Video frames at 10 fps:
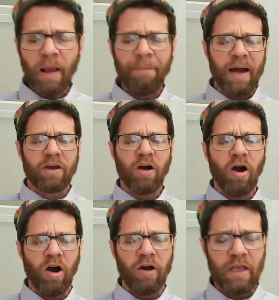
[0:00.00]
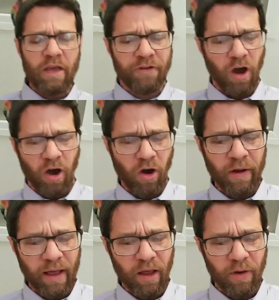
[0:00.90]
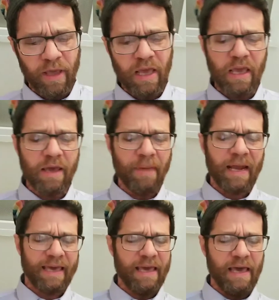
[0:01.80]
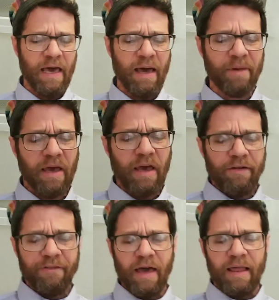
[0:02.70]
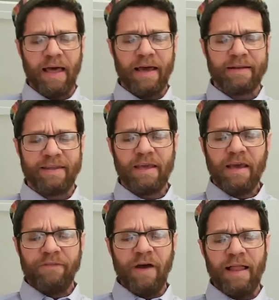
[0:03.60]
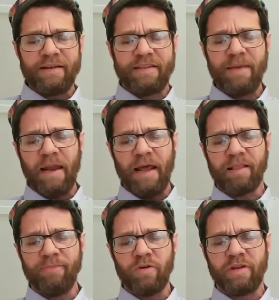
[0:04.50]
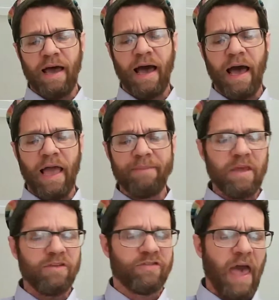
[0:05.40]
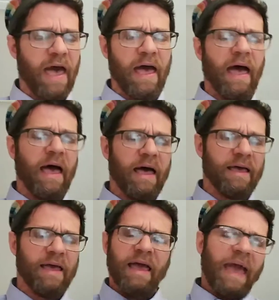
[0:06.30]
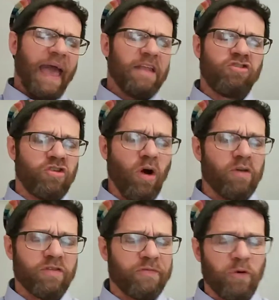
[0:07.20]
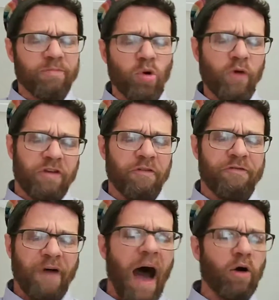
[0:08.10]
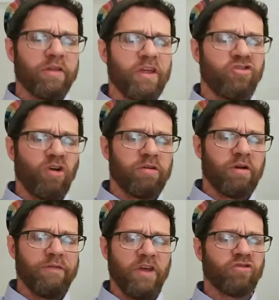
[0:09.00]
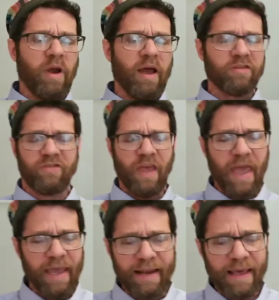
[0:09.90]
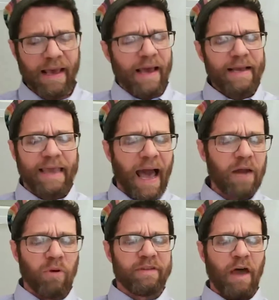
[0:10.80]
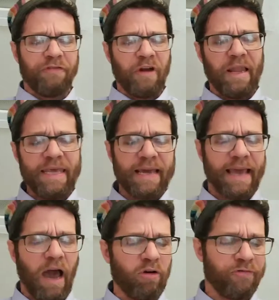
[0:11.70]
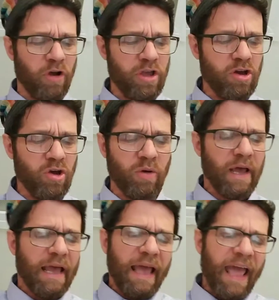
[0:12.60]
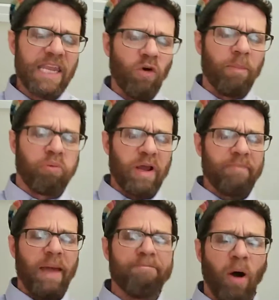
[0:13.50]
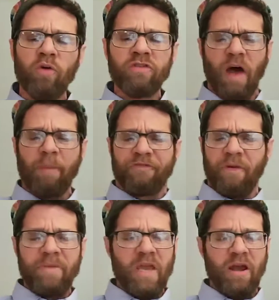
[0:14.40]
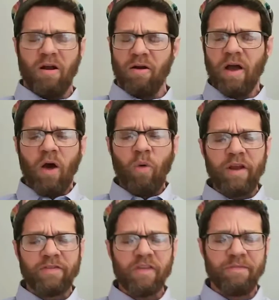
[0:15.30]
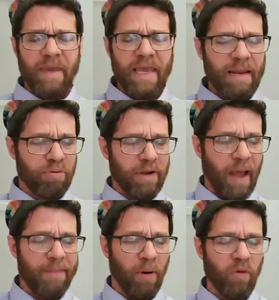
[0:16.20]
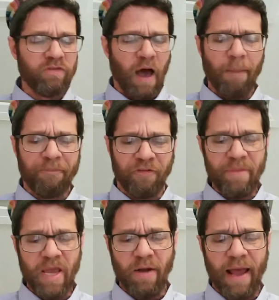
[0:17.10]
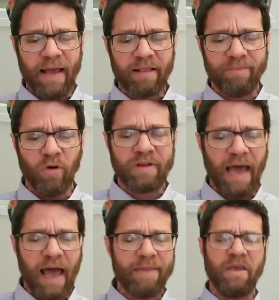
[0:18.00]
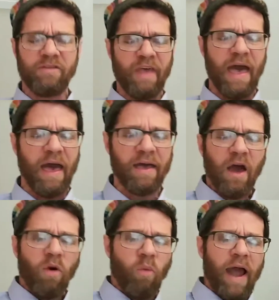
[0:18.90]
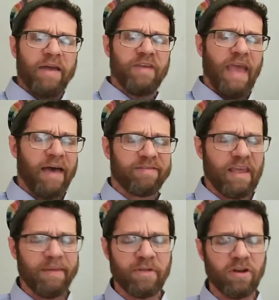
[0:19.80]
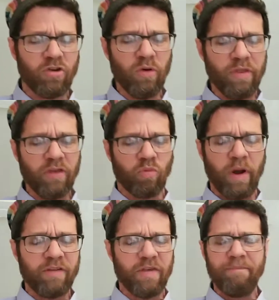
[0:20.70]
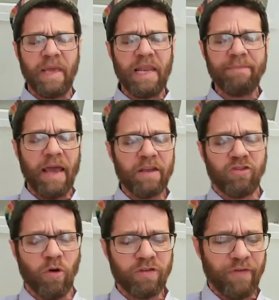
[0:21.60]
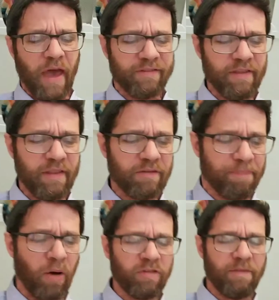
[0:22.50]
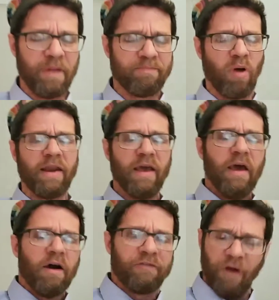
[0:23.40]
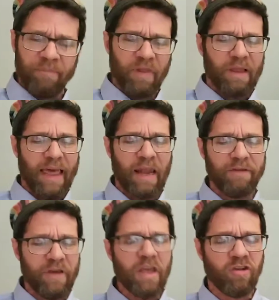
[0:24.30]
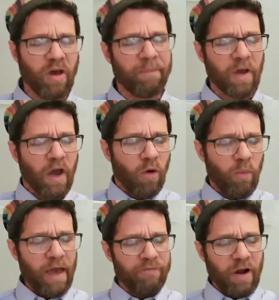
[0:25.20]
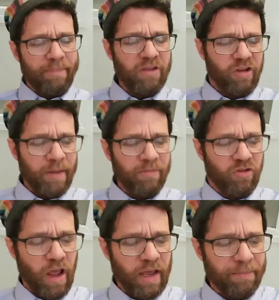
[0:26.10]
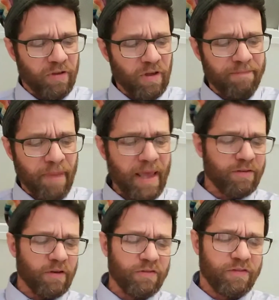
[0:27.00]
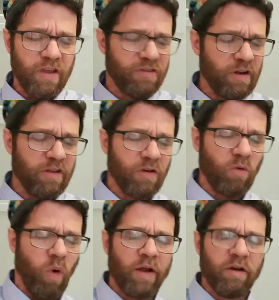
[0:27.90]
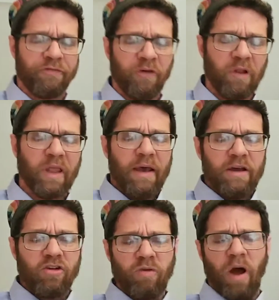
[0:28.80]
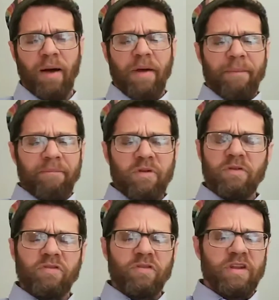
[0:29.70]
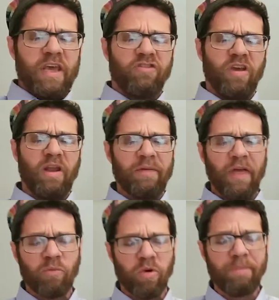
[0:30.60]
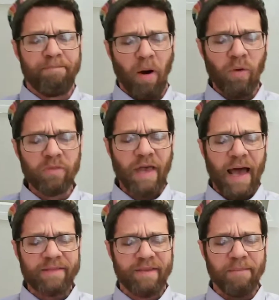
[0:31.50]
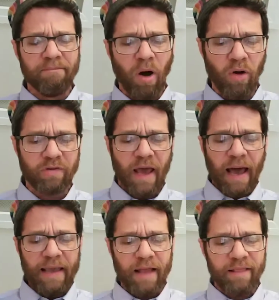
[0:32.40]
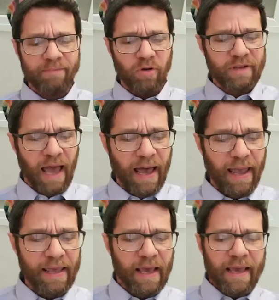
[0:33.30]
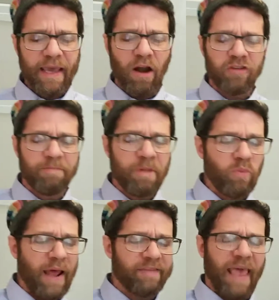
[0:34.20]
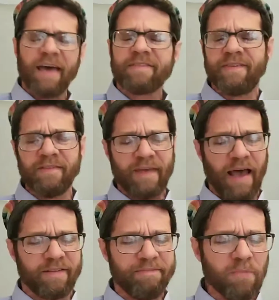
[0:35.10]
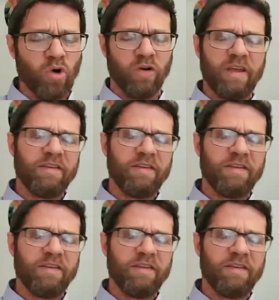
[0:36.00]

Pakod Yivkod Elohim Etchem Ve'elatim et atzmotai mizeh. And Joseph was moved to vow to the children of Israel, saying, God will definitely account for you, and you will bring my bones up from here. What does this mean, bring my bones up from here? Et atzmotai mizeh. Why is he asking him to do this? What is the meaning behind Joseph asking his bones to be brought from the land of Egypt? We have Rabbi James Jacobson Mazos teaching us a wonderful teaching that the word bones, atzmotai, can also be read as essence, atzmut.